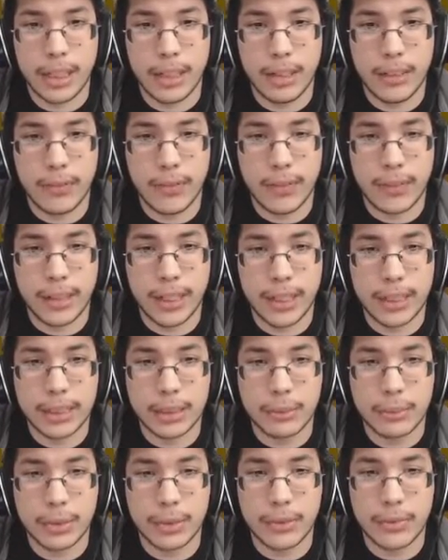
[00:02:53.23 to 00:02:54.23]
from the last
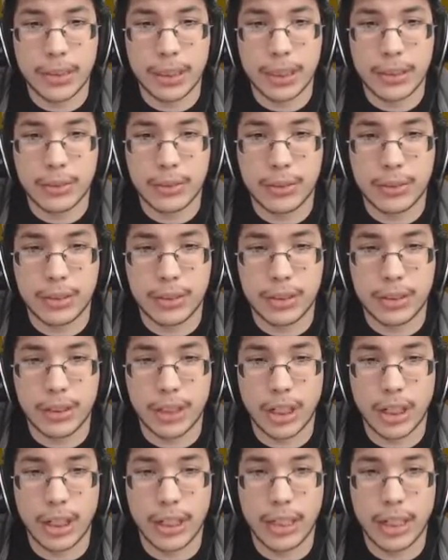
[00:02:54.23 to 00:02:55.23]
episode, if you guys
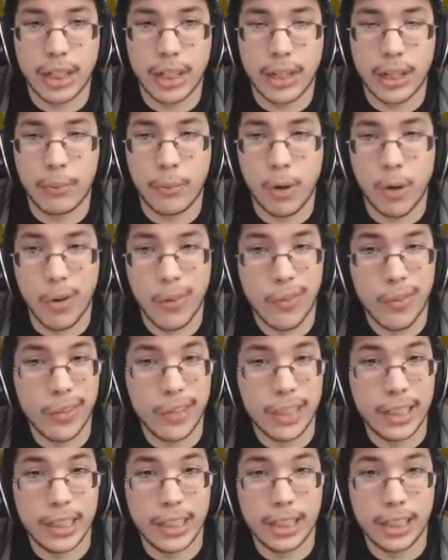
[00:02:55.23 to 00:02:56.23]
saw it,
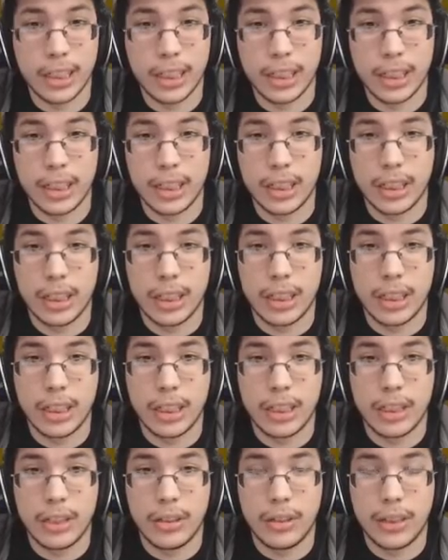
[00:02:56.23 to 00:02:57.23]
hopefully
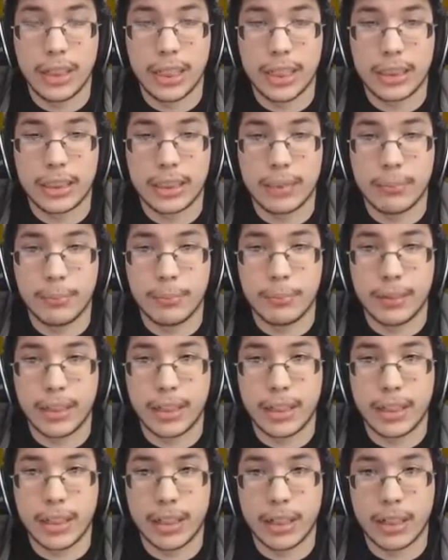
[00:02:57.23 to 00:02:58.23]
you guys
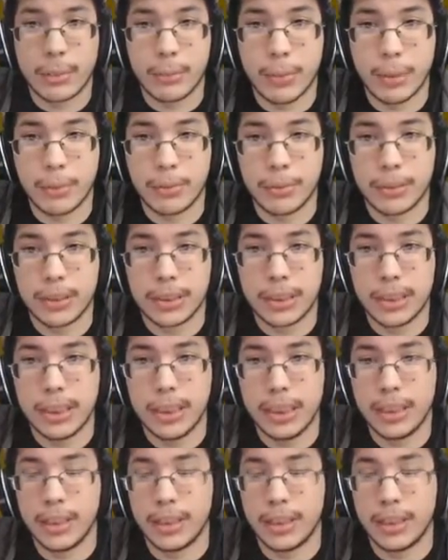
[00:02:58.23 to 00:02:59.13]
can be able to see,